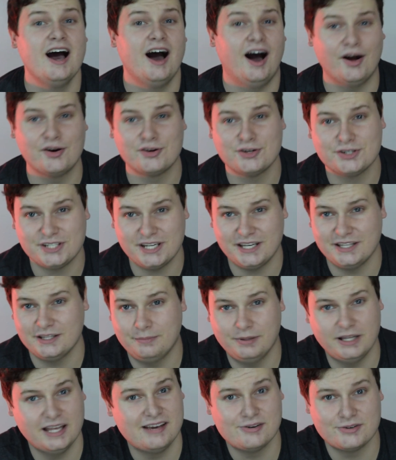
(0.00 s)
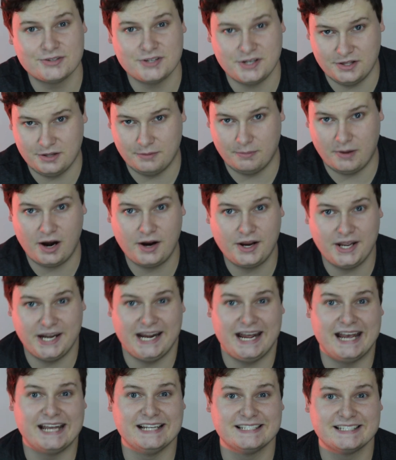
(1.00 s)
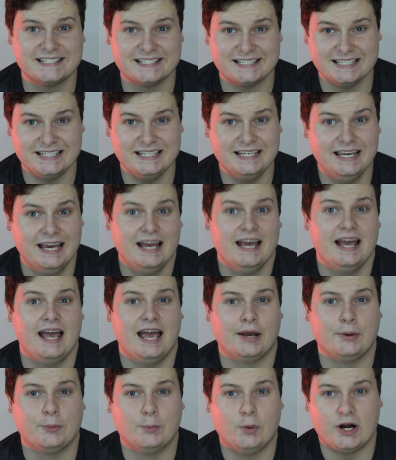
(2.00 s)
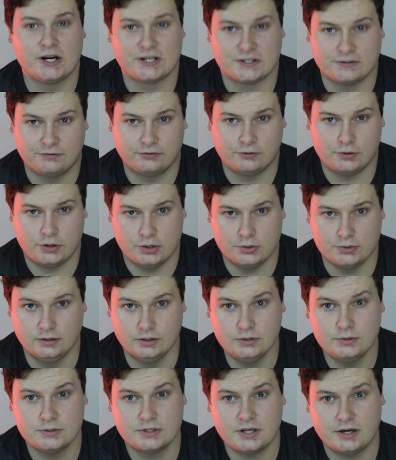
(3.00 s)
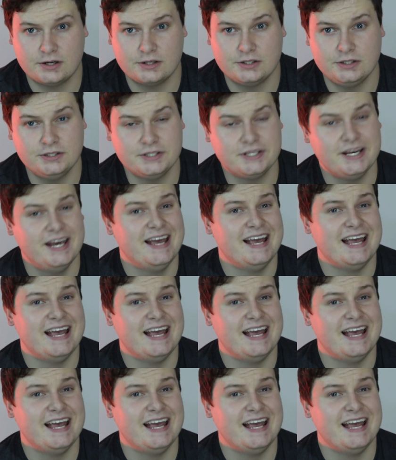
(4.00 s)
understand the players in the market, and see and watch for those news articles.